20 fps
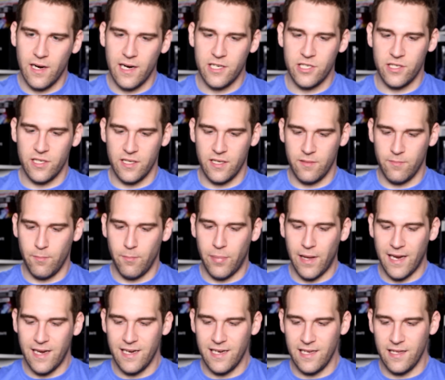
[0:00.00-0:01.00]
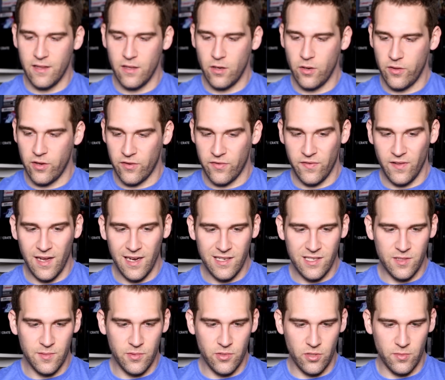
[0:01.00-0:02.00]
are actually bendy, though. They're
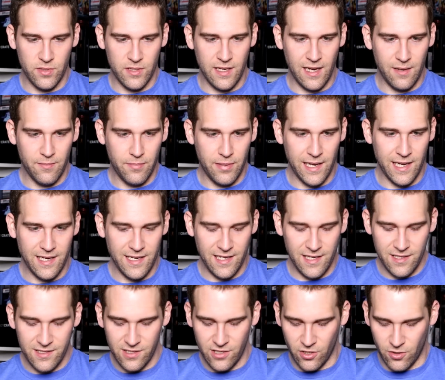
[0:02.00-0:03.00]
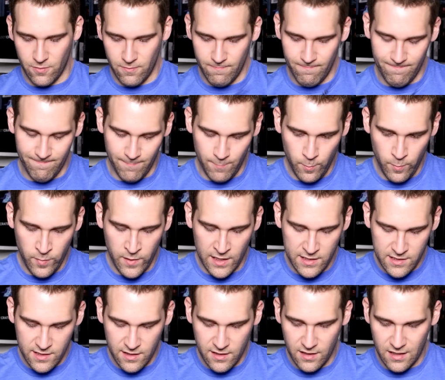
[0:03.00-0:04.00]
flexible, but not bendy, so
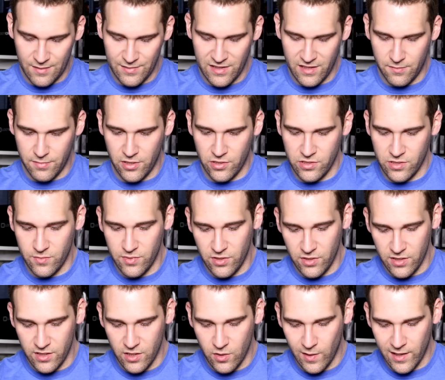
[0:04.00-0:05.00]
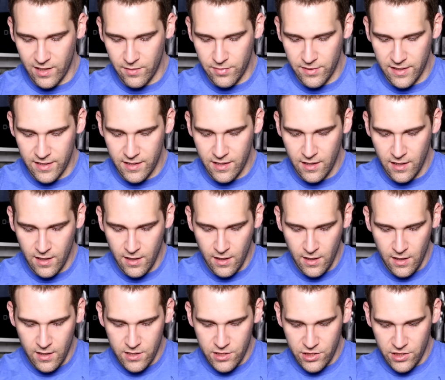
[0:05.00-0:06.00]
that's going to limit the posability quite a bit.
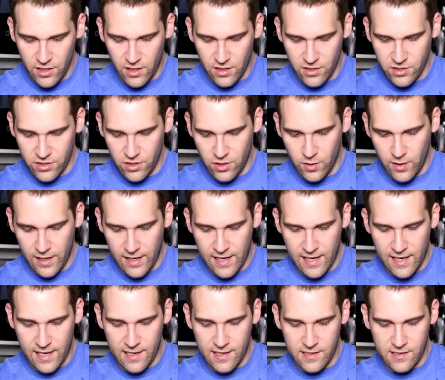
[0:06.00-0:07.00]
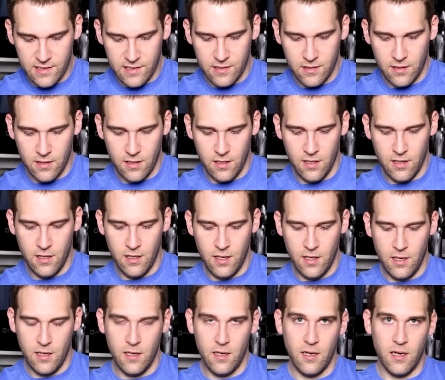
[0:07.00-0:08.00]
She also has
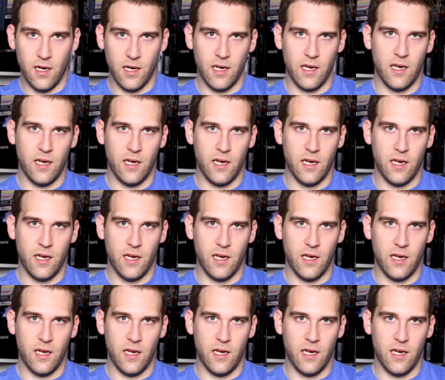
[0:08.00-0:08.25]
a